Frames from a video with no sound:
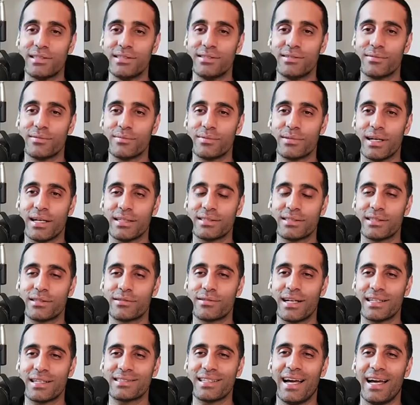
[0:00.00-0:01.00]
in that's in
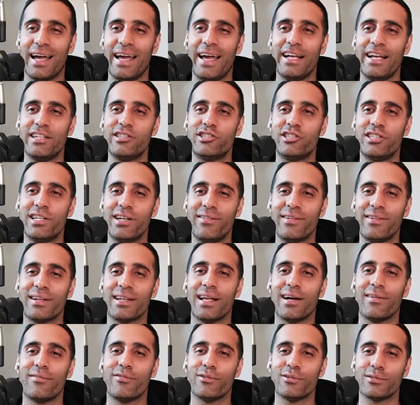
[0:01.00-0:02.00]
that's like Ed Sheeran
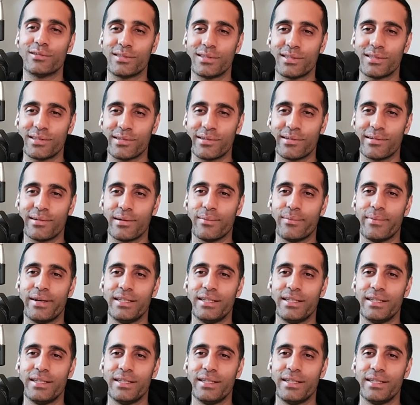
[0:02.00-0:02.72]
levels. Wait,